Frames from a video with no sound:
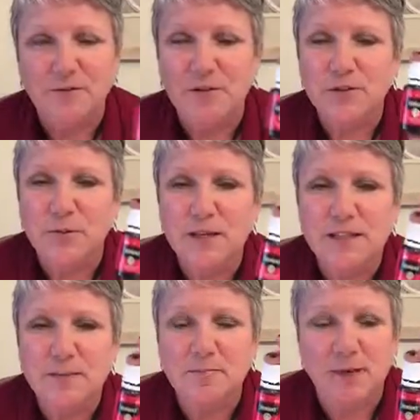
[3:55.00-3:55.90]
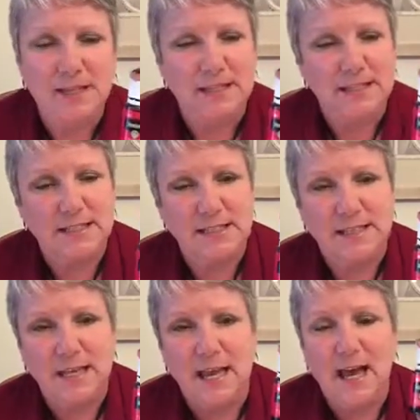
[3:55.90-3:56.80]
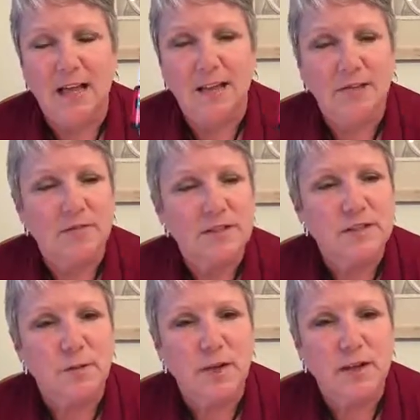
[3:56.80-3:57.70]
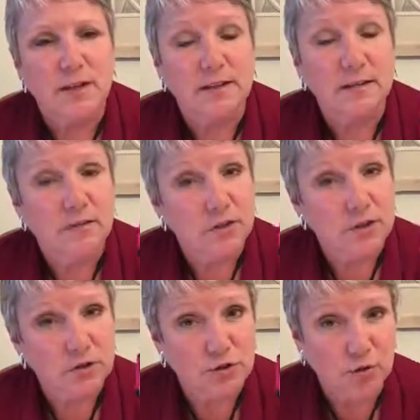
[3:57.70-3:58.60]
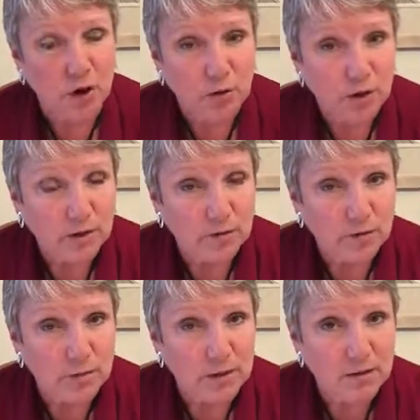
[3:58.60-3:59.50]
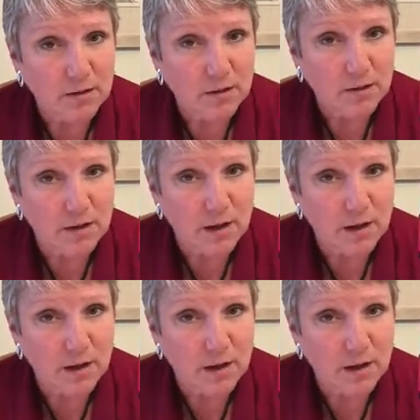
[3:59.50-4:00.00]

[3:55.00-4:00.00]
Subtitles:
First one is Abundance. I love this oil. It's a very strong oil for me.